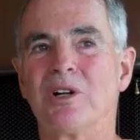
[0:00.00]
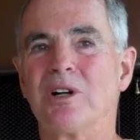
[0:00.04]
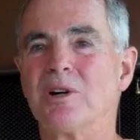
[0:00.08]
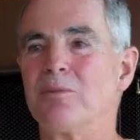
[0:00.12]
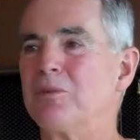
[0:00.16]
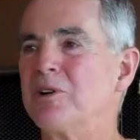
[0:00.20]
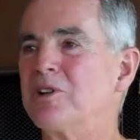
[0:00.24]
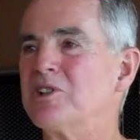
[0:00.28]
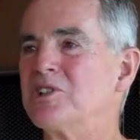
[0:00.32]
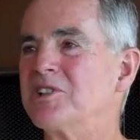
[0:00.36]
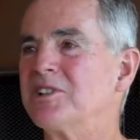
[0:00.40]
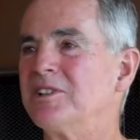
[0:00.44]
more
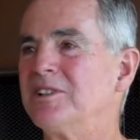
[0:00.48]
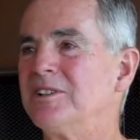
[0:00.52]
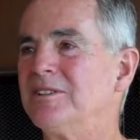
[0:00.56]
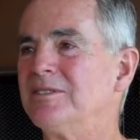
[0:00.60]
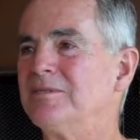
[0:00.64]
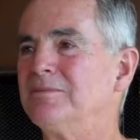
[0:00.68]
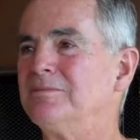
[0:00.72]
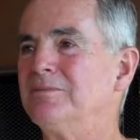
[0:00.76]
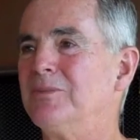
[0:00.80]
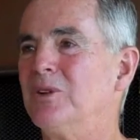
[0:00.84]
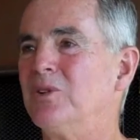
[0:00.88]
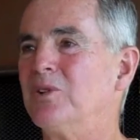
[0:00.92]

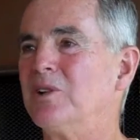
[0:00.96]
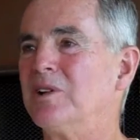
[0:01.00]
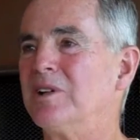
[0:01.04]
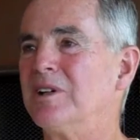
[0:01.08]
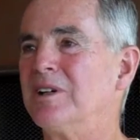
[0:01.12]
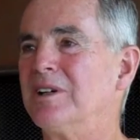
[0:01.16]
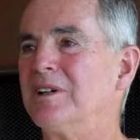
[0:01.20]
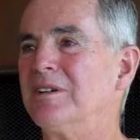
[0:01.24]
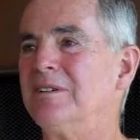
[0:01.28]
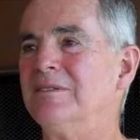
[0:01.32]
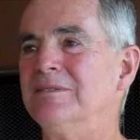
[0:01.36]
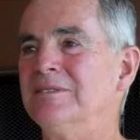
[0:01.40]
commercial,
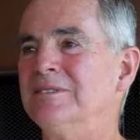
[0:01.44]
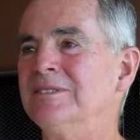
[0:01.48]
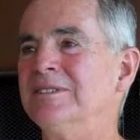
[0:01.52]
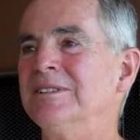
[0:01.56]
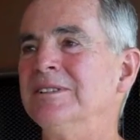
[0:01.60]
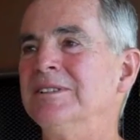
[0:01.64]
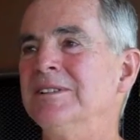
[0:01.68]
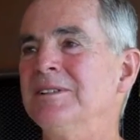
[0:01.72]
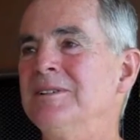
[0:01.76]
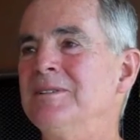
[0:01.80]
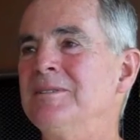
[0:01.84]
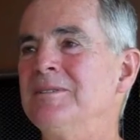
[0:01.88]
more,
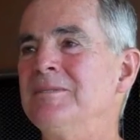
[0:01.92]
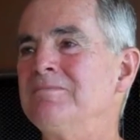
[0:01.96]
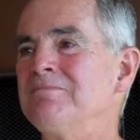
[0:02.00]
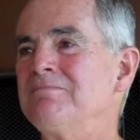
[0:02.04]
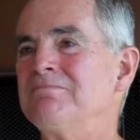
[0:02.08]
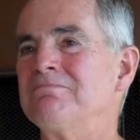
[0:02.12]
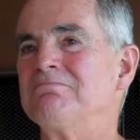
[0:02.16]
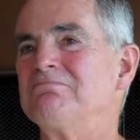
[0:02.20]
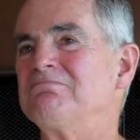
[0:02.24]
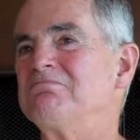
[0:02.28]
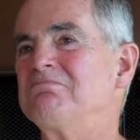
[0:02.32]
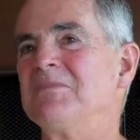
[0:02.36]

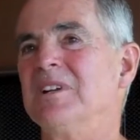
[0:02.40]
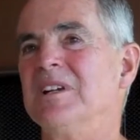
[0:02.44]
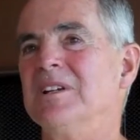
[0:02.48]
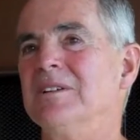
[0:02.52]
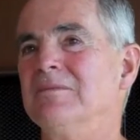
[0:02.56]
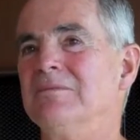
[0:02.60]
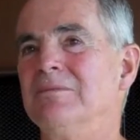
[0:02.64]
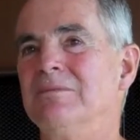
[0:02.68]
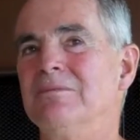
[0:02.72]
you know,